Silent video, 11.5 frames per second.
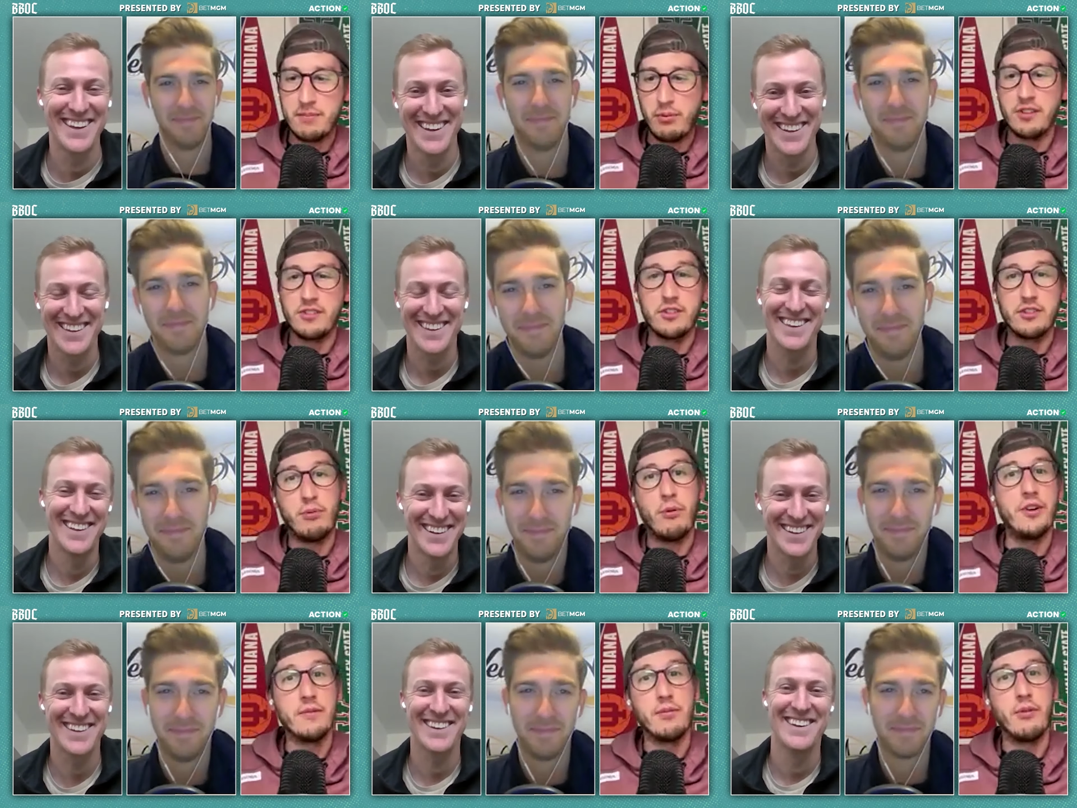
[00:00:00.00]
Speaker 1: points that support
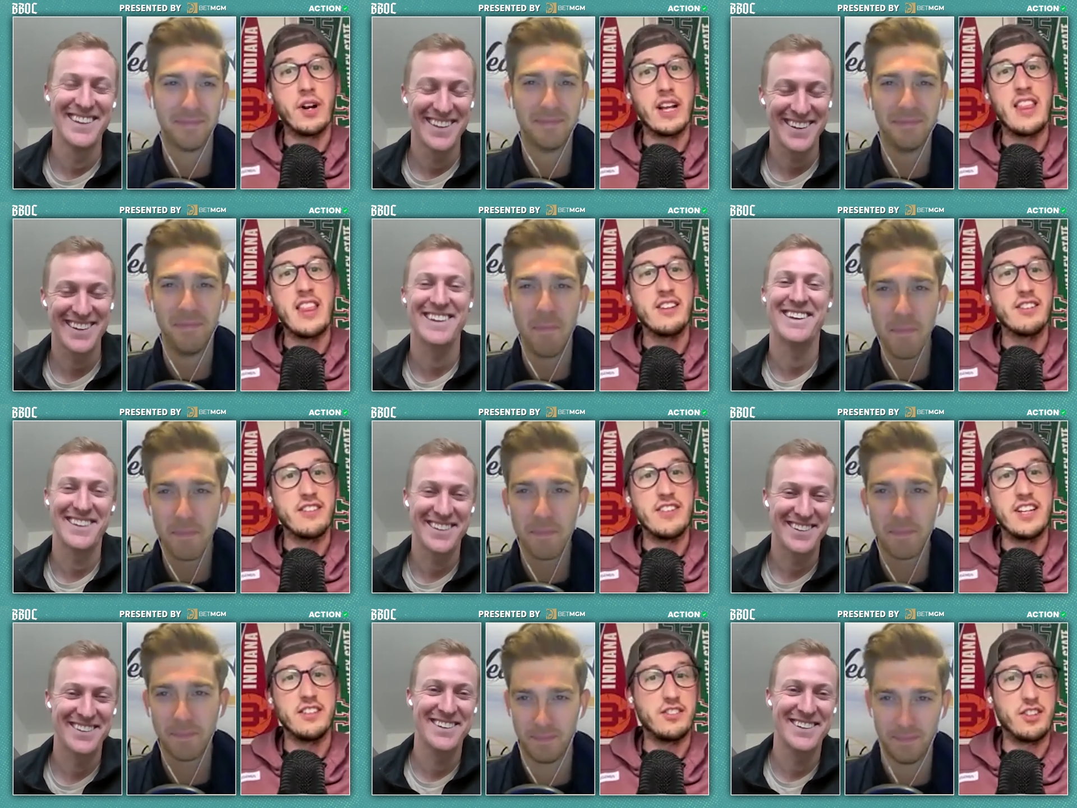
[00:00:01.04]
your point and then
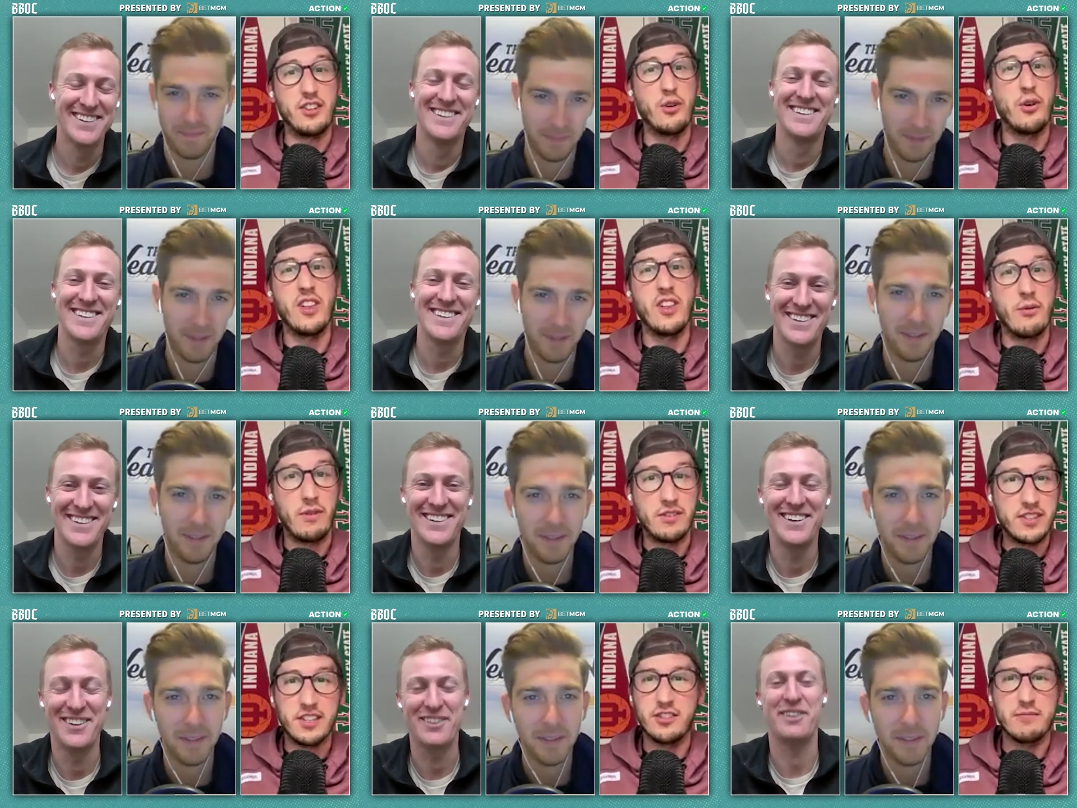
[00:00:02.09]
conveniently just ignoring the other ones.
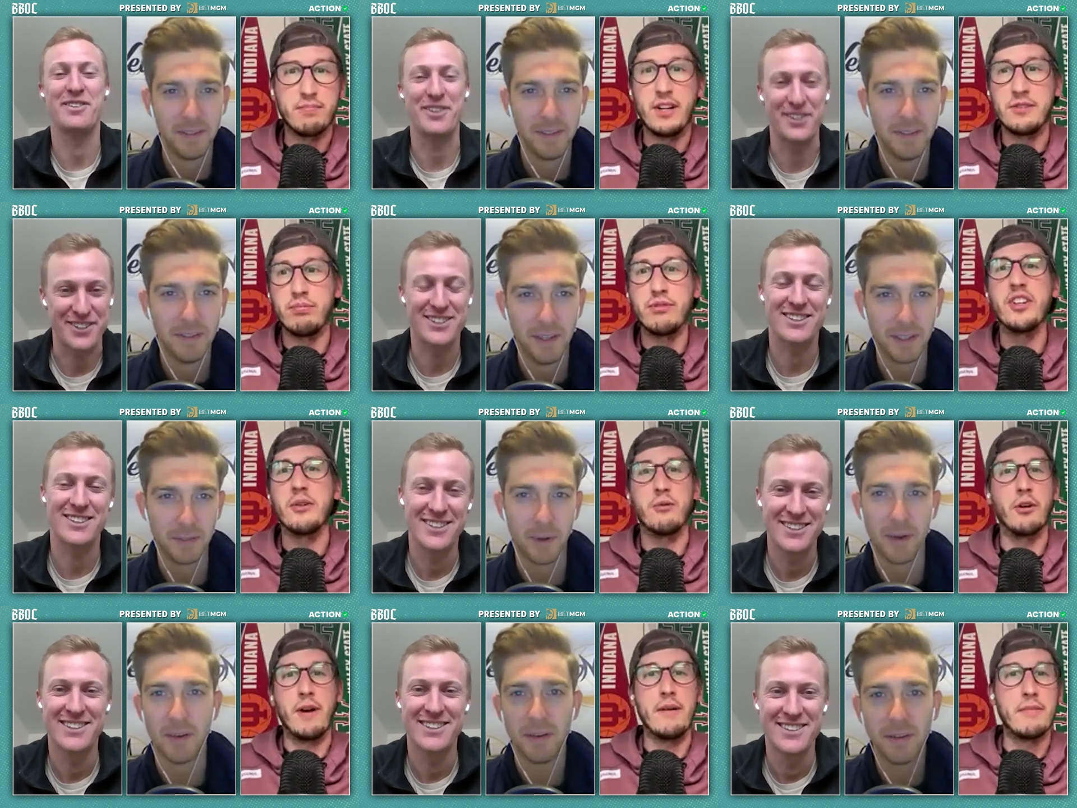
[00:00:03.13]
That's just that's brilliant that's right.
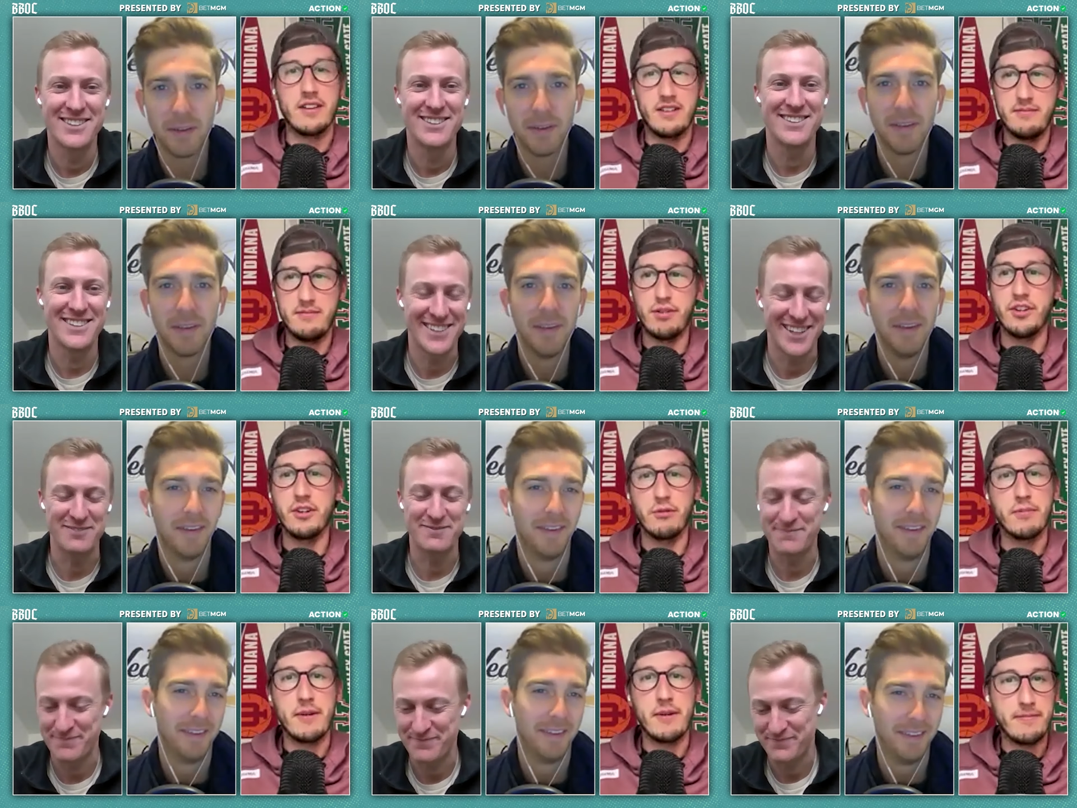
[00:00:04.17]
work by me. Brilliant yeah.
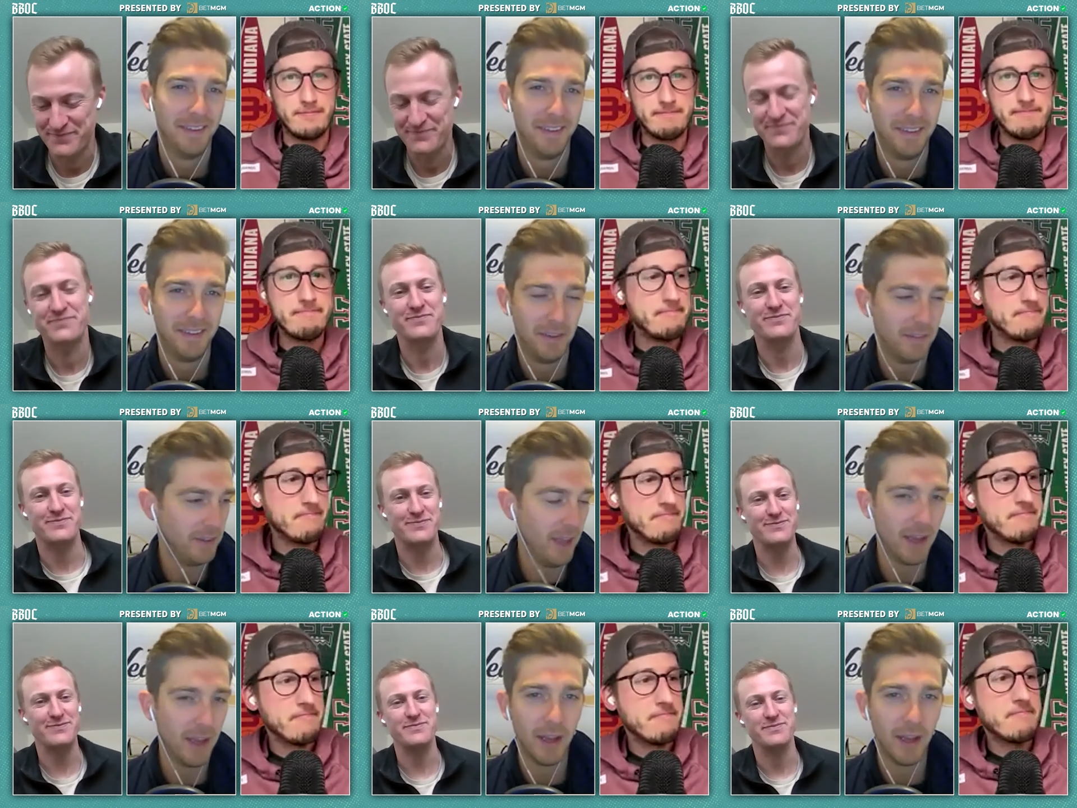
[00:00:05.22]
work by me.
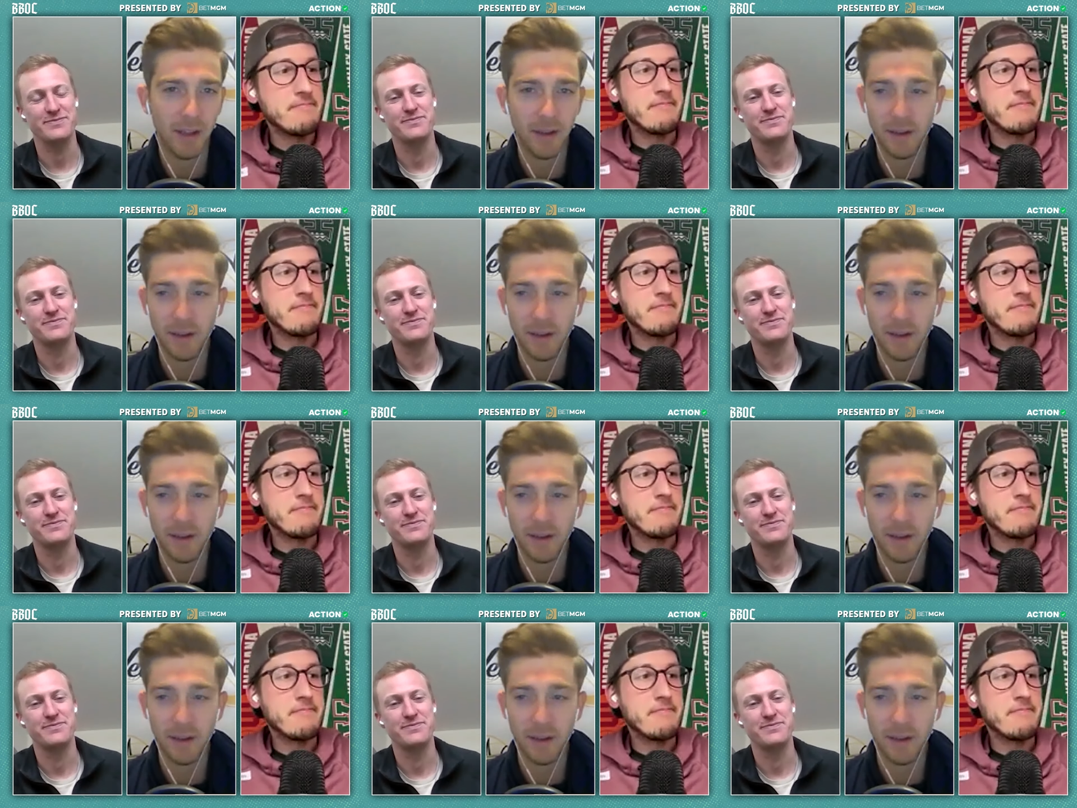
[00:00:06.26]
Speaker 2: Yeah, uh,